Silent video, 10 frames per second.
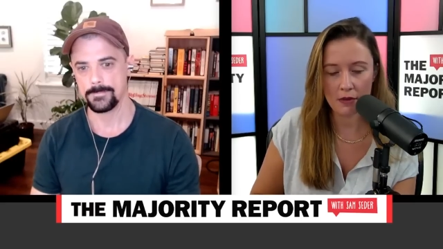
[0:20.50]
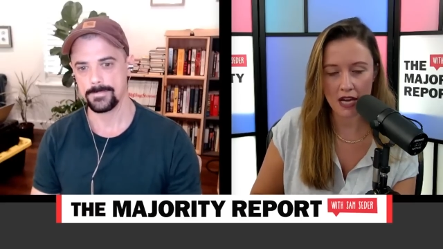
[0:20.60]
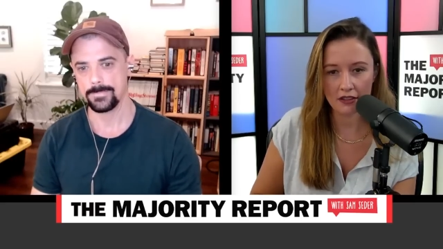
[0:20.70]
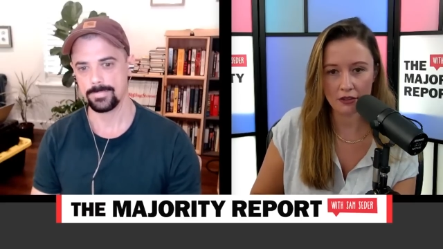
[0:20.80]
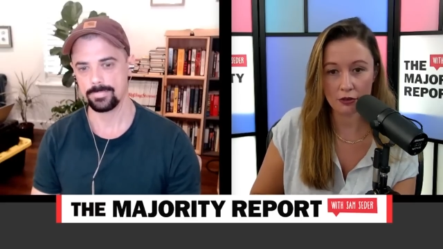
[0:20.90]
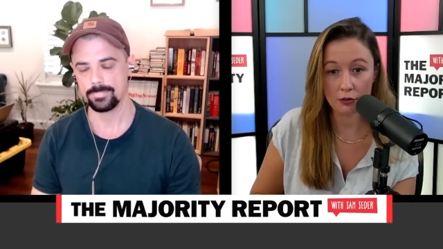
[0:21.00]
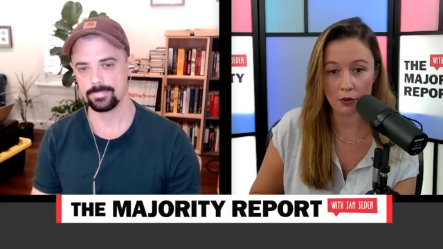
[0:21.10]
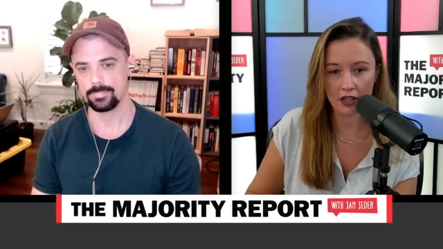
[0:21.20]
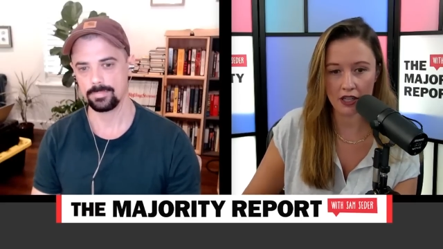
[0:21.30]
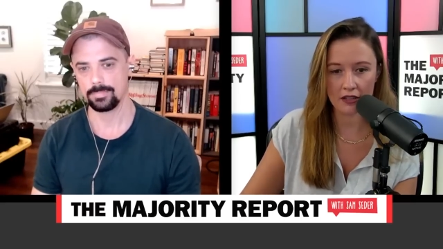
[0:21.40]
Speaker 1: men who
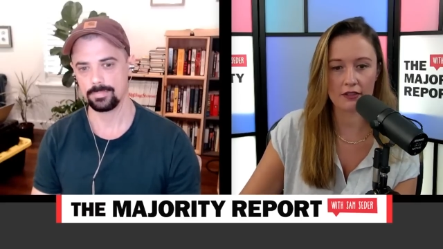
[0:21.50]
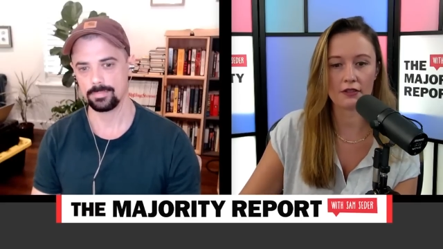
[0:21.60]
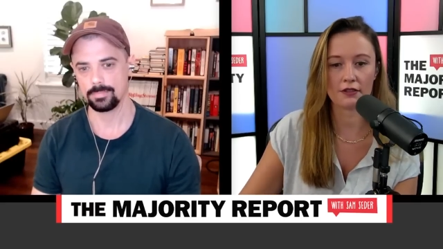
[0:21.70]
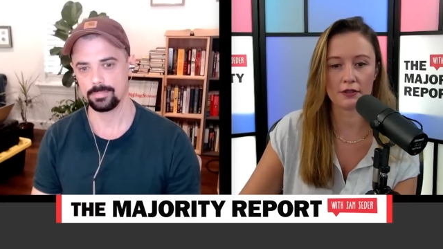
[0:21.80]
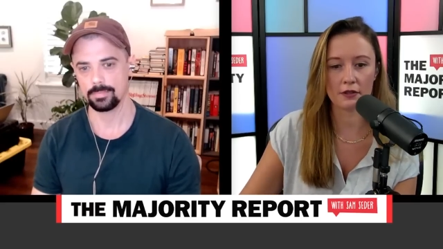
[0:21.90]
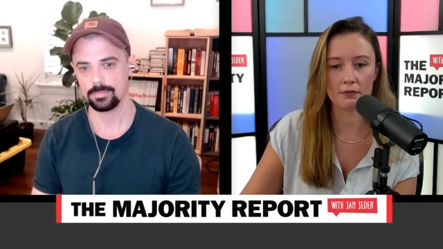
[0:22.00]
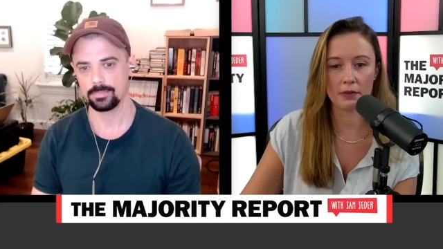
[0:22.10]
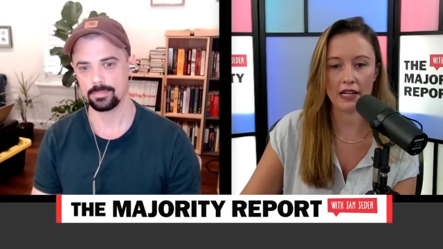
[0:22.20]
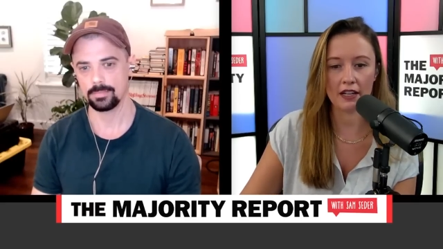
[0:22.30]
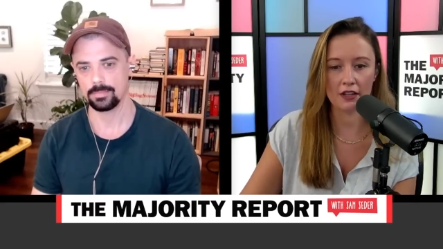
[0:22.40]
were killed
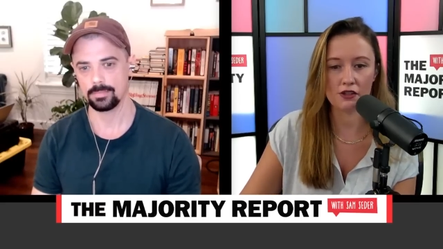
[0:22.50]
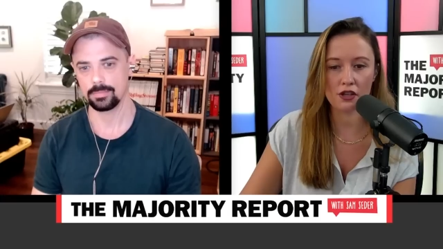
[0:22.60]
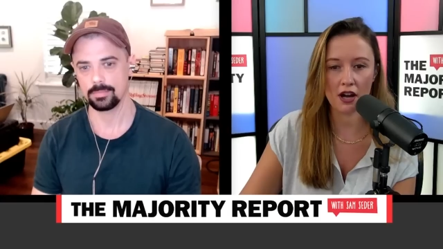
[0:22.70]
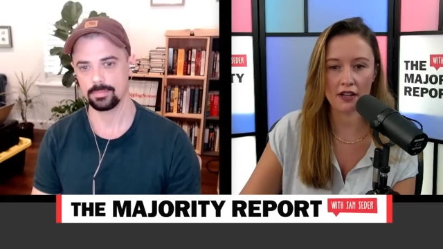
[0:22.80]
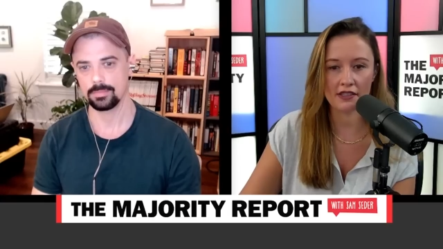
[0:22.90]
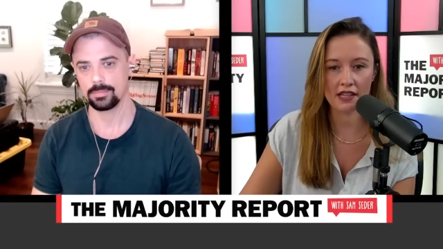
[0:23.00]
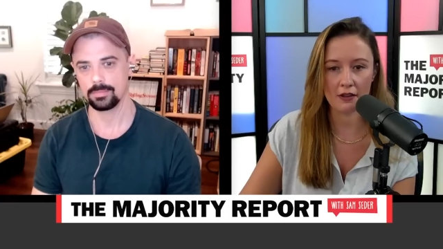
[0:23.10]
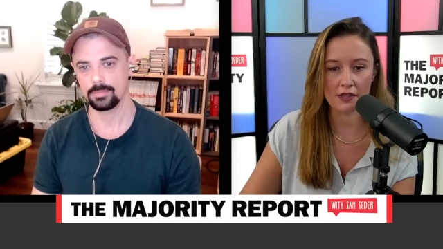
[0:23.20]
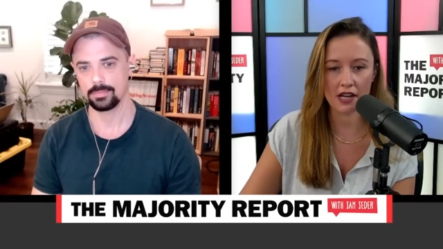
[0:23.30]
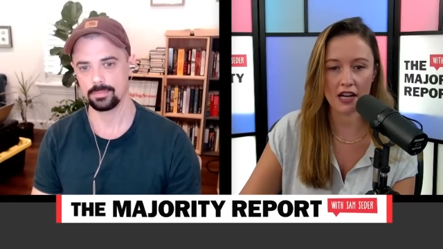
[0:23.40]
by gunshots
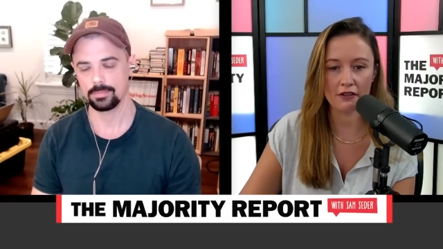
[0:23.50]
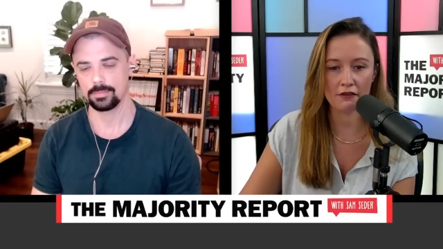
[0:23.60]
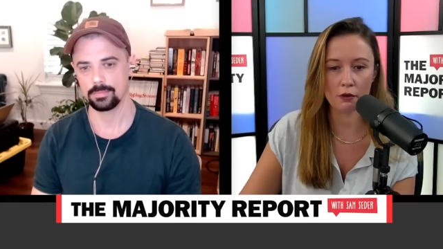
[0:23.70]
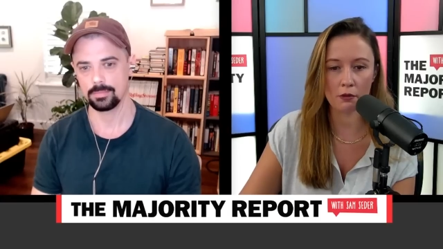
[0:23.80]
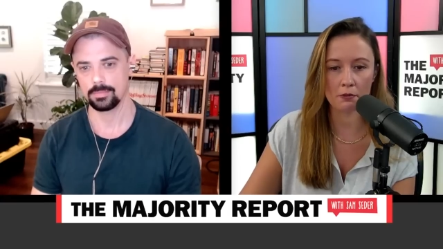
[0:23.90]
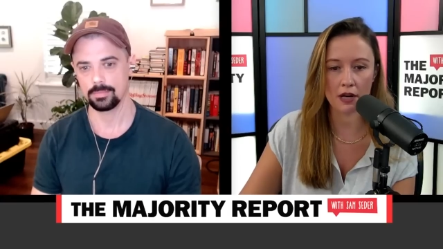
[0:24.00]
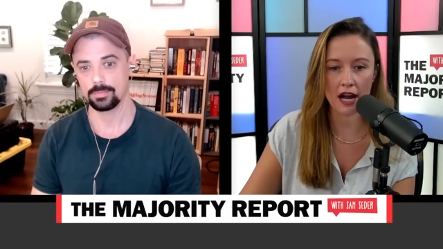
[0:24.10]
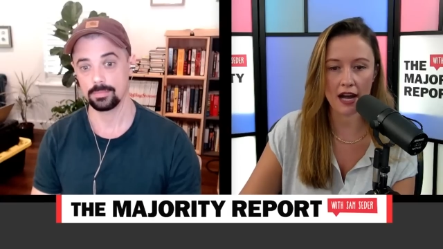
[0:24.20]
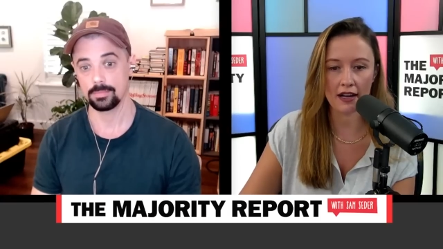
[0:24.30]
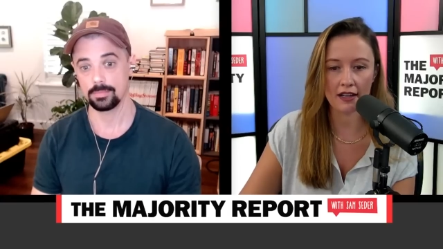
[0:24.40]
outside of Fort
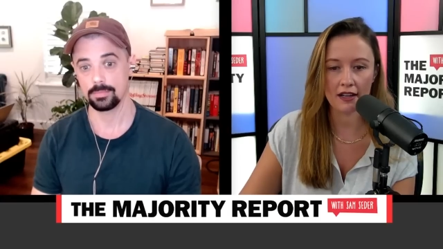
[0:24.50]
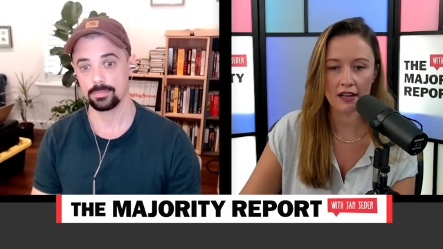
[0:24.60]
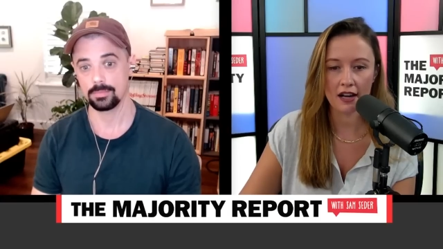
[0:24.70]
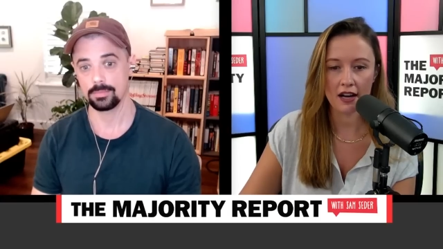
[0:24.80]
Bragg.